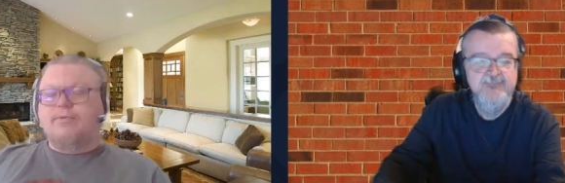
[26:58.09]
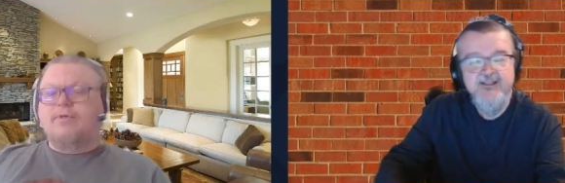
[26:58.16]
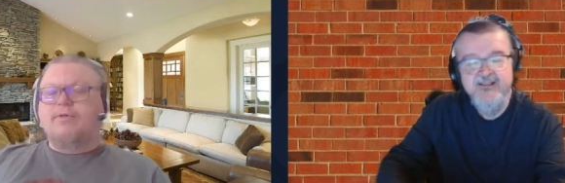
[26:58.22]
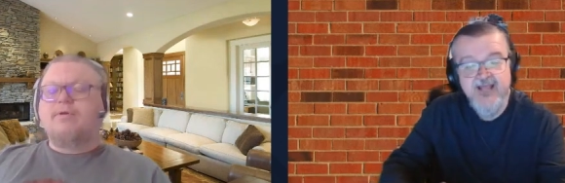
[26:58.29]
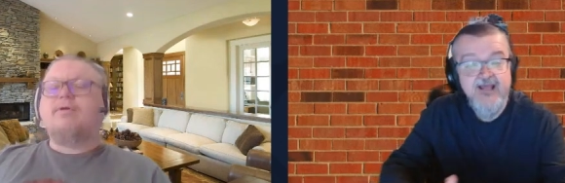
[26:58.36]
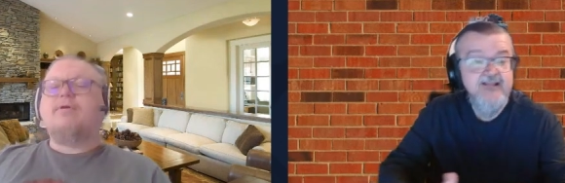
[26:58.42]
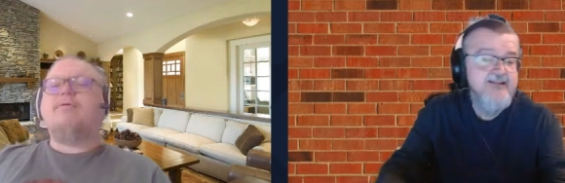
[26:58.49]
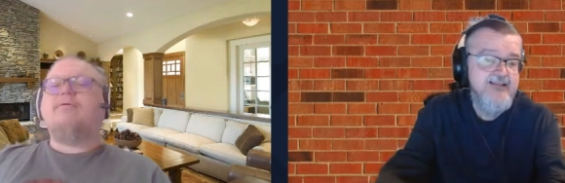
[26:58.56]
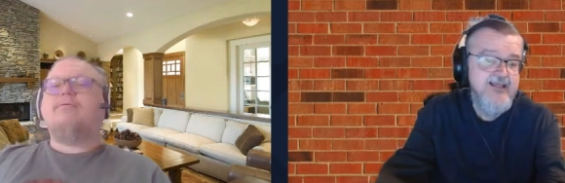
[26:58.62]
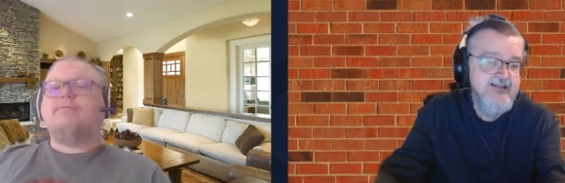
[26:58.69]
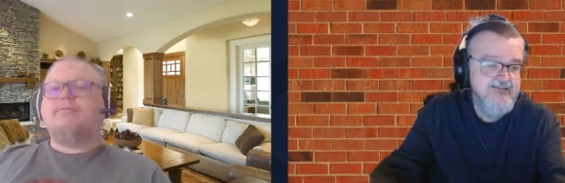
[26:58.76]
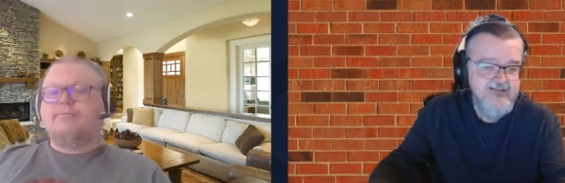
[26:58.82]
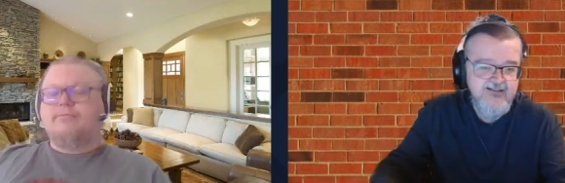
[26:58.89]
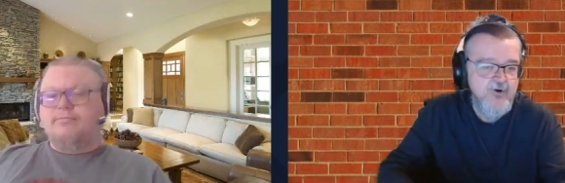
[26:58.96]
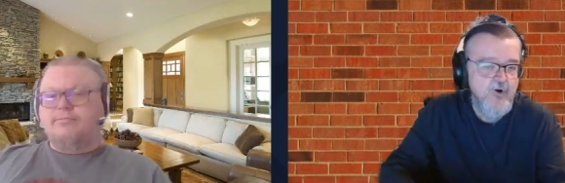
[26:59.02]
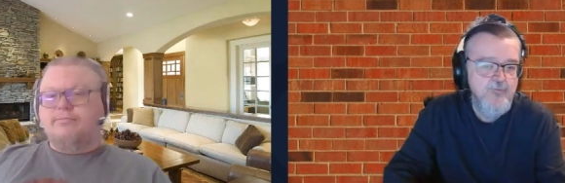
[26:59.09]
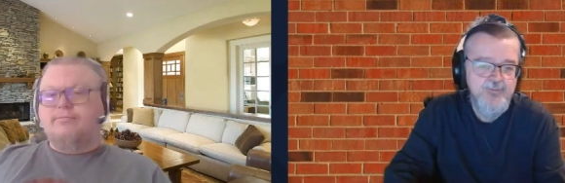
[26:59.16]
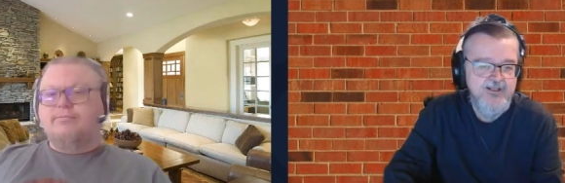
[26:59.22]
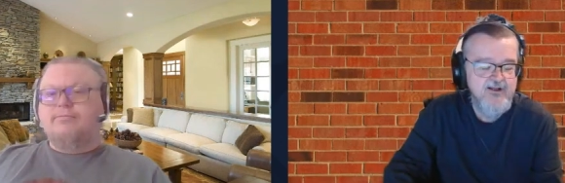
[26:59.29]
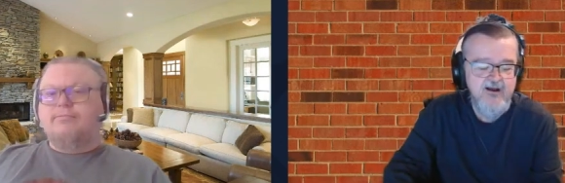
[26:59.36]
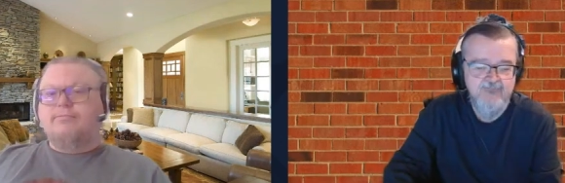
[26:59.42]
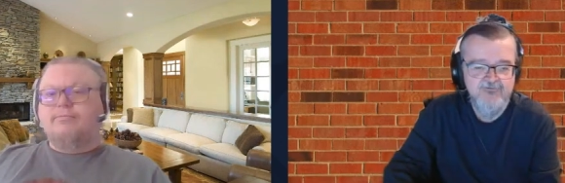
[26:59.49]
Speaker 1: And that that can open
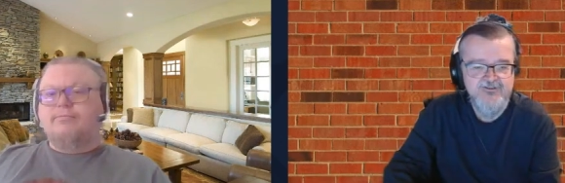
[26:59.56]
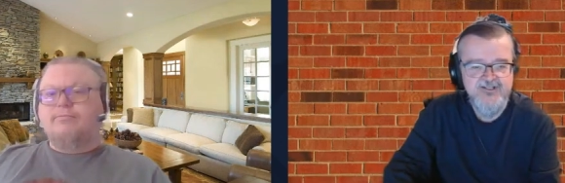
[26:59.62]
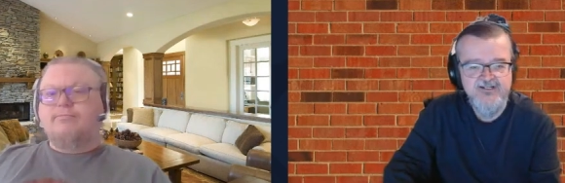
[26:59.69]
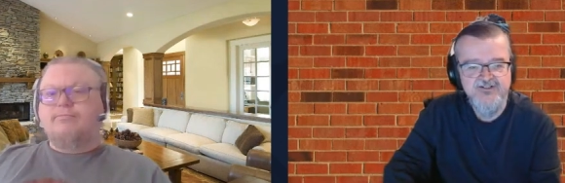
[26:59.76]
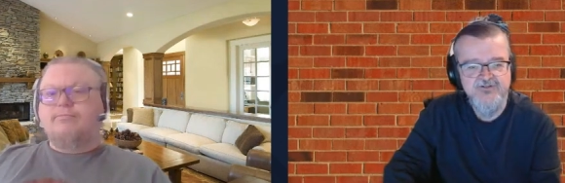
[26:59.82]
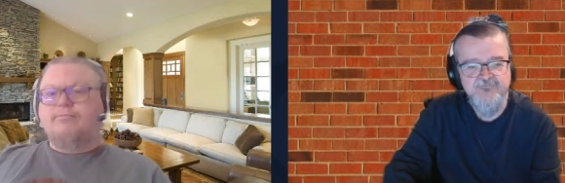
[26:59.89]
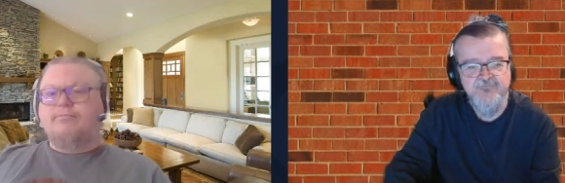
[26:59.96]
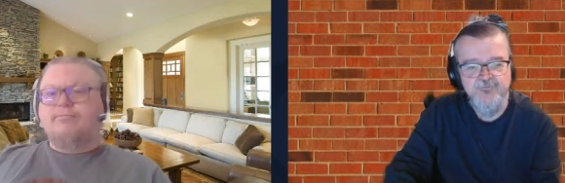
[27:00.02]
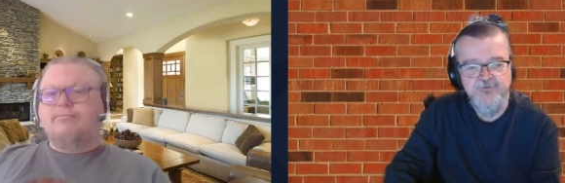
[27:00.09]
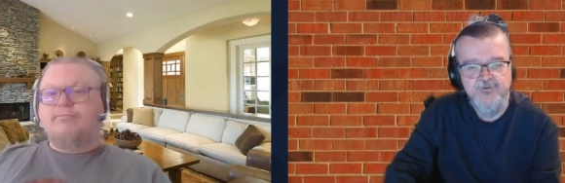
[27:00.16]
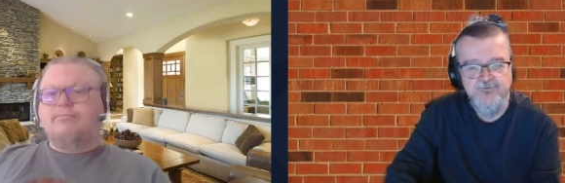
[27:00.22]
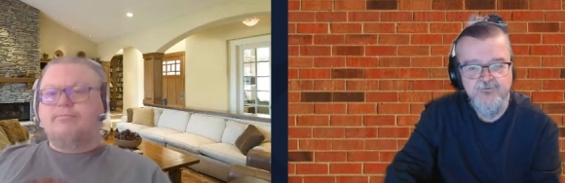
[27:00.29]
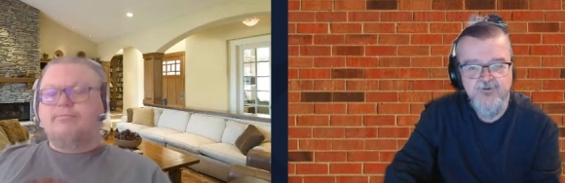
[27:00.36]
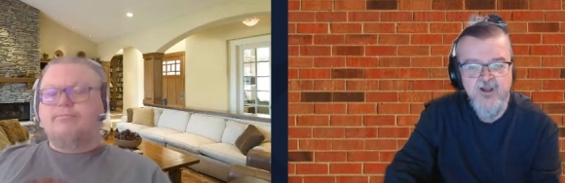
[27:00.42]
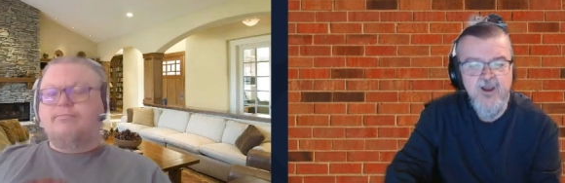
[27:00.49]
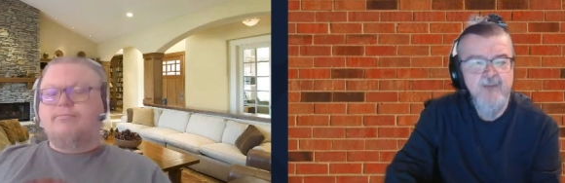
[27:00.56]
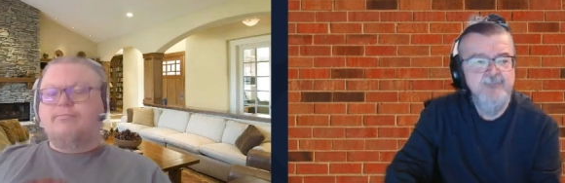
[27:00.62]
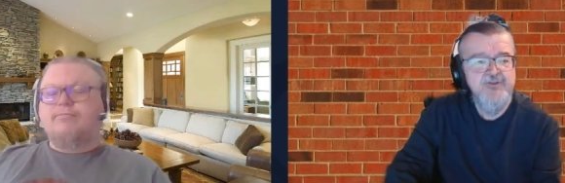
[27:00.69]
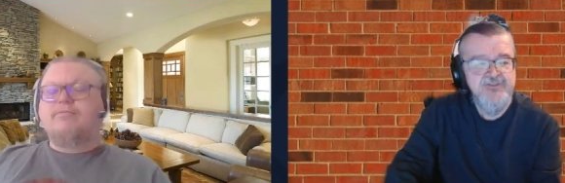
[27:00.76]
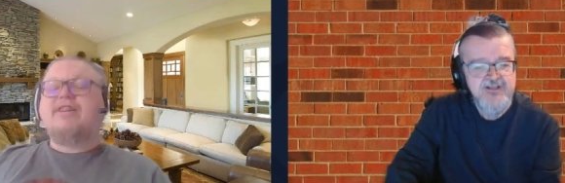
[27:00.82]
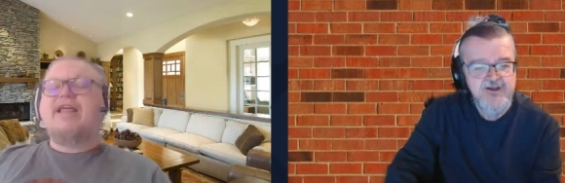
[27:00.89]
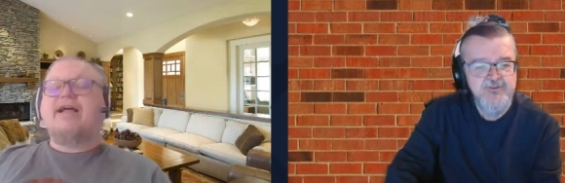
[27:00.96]
a conversation for you.
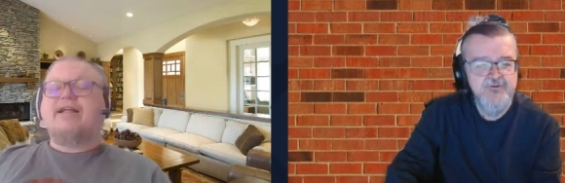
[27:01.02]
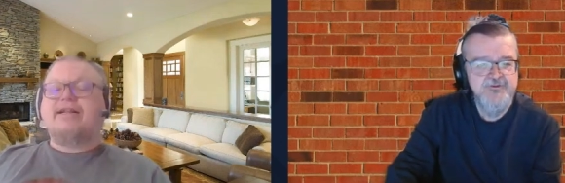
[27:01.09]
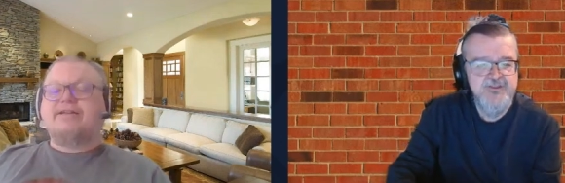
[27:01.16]
But that, the other